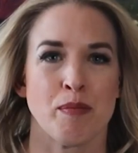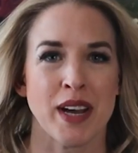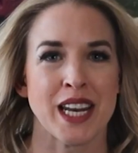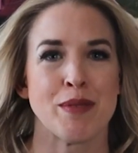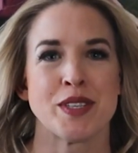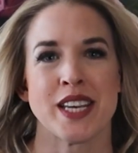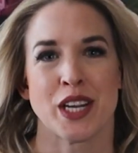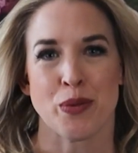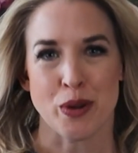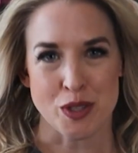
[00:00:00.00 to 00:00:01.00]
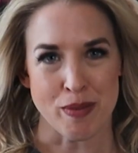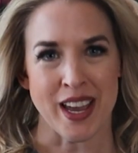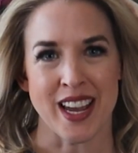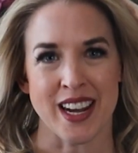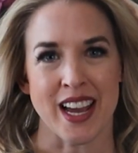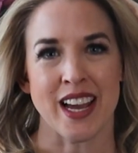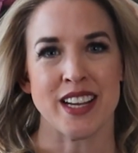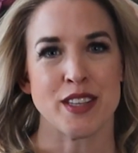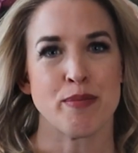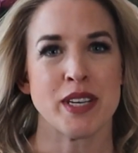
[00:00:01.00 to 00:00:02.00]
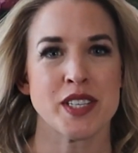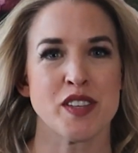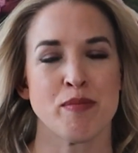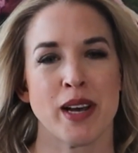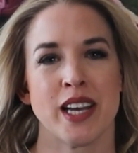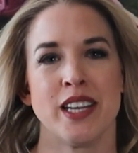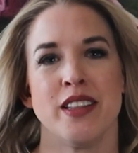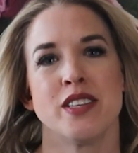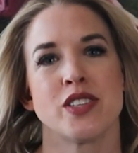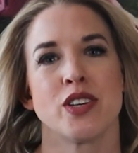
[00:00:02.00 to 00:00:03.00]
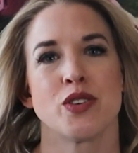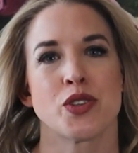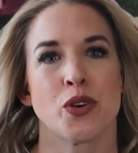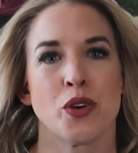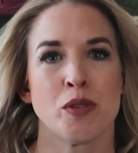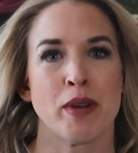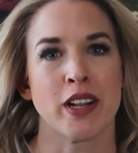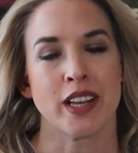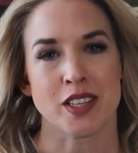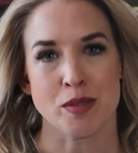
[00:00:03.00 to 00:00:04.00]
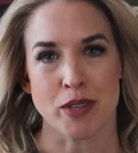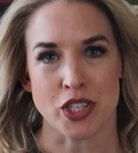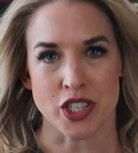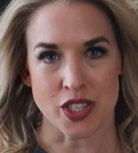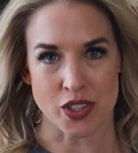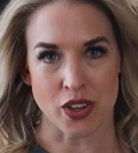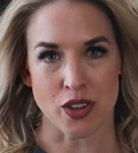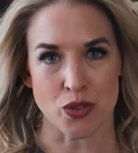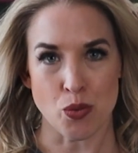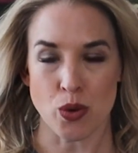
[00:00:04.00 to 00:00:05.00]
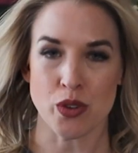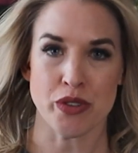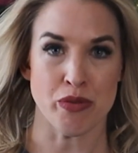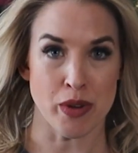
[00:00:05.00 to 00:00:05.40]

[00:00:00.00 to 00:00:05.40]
My name is Anna Rose Bain, and the piece of mine in this year's gold medal exhibition is called World of